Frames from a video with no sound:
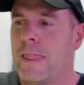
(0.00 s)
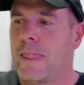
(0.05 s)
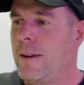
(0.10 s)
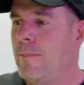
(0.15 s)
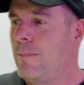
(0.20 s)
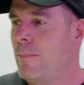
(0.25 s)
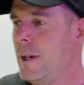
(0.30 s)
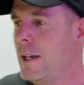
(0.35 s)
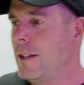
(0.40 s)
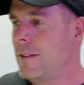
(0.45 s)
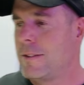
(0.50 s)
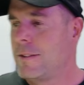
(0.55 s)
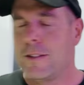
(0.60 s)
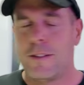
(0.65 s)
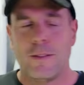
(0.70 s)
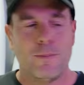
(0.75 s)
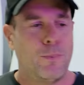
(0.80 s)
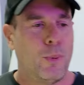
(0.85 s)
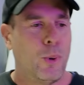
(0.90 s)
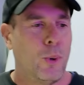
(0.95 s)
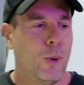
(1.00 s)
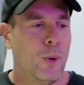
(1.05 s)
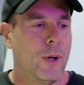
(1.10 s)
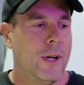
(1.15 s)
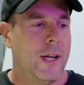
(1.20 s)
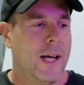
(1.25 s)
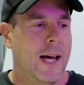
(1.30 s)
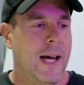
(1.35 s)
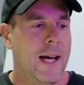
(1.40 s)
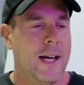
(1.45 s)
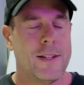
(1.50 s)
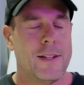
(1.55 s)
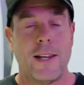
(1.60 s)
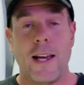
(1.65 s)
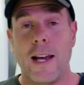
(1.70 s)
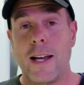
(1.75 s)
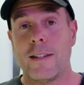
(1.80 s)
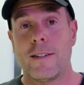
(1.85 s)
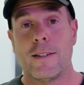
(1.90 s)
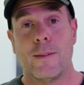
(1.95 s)
It means this board has
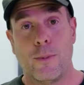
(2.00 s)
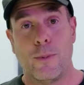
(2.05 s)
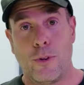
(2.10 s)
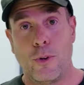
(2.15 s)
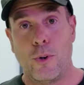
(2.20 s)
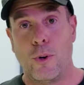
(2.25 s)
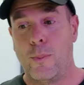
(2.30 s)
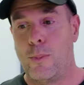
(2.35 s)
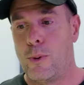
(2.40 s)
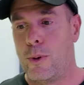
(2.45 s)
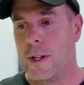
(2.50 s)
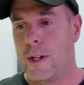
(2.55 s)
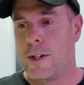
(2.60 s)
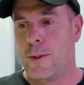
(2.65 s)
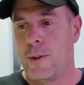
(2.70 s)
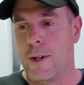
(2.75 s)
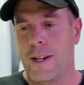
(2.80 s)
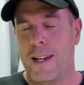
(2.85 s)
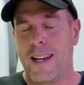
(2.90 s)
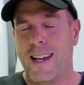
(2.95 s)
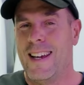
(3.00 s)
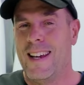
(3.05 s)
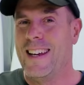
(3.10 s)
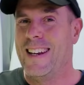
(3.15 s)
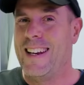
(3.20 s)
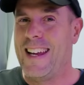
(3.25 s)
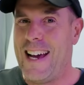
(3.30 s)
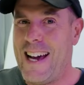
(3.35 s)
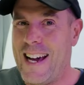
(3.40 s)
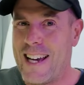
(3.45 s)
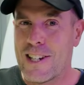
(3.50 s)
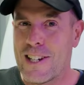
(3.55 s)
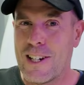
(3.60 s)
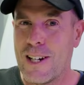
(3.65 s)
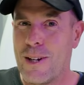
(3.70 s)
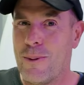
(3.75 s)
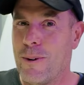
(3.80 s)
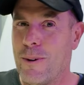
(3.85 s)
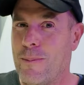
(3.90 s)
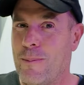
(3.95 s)
had some thought put into it. It
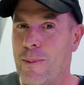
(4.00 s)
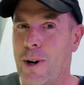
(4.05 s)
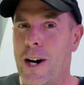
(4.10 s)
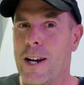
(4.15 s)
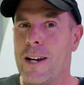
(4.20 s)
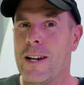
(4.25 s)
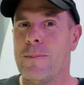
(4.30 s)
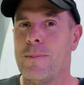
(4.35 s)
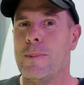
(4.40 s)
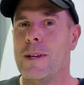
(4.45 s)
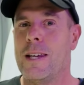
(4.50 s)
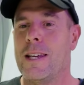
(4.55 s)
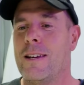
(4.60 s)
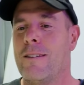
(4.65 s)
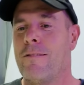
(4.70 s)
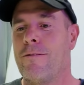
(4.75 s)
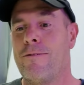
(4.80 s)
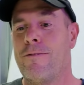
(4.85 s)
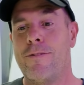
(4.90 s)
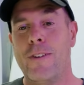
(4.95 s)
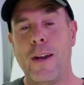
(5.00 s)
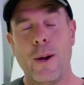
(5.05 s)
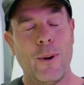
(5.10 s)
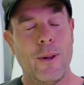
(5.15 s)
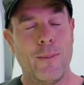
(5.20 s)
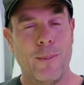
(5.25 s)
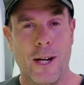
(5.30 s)
actually reminded me very